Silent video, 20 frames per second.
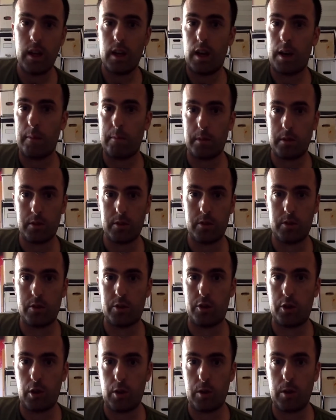I'm going to just
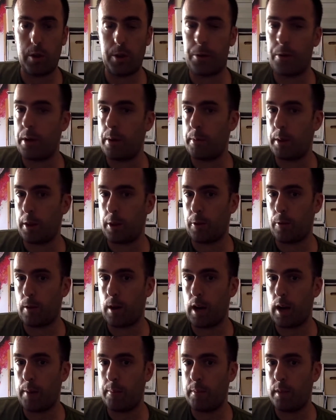show you the cream of the
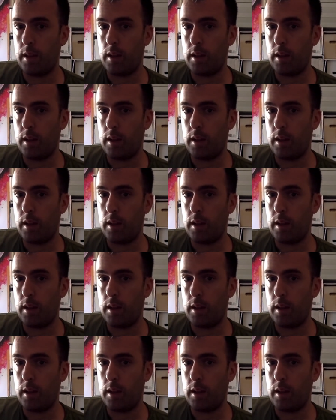crop.